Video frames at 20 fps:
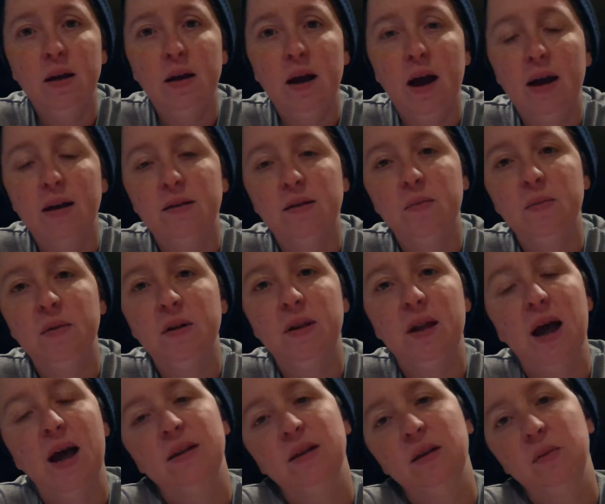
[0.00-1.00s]
at something that
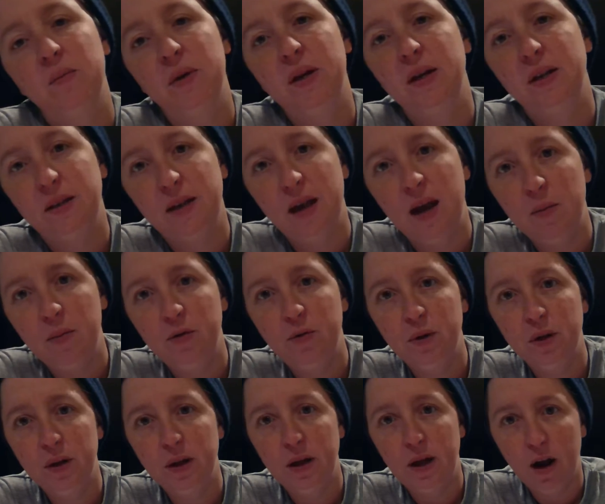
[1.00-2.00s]
hasn't been examined
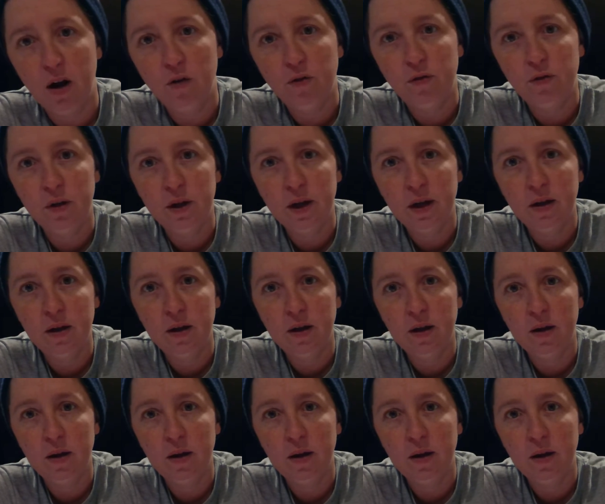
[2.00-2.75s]
really carefully,